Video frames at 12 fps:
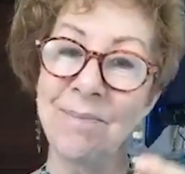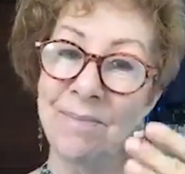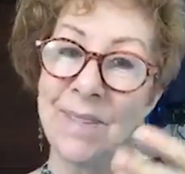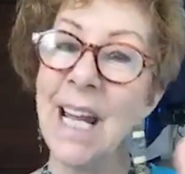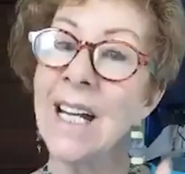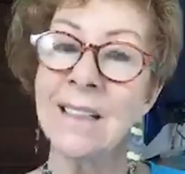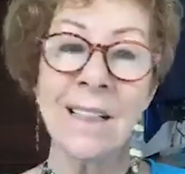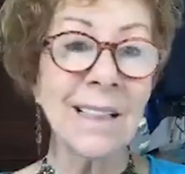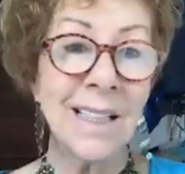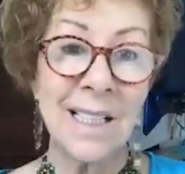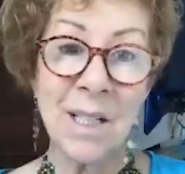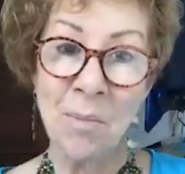
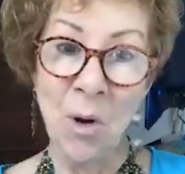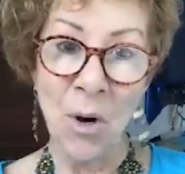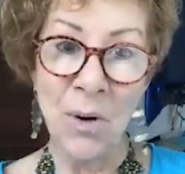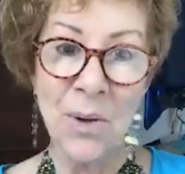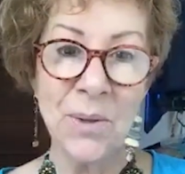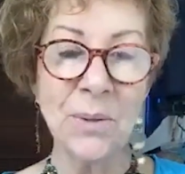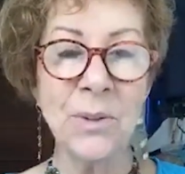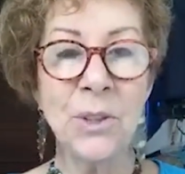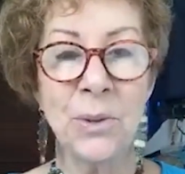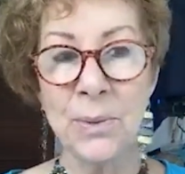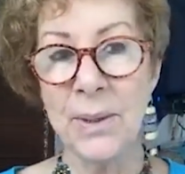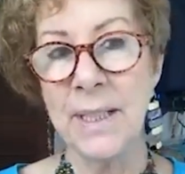technically tomorrow,
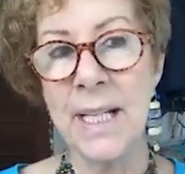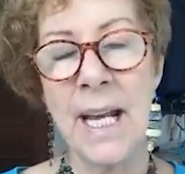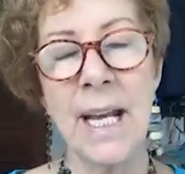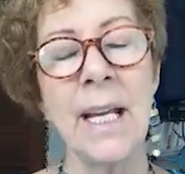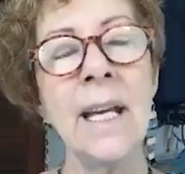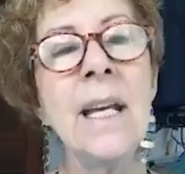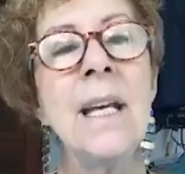Tuesday,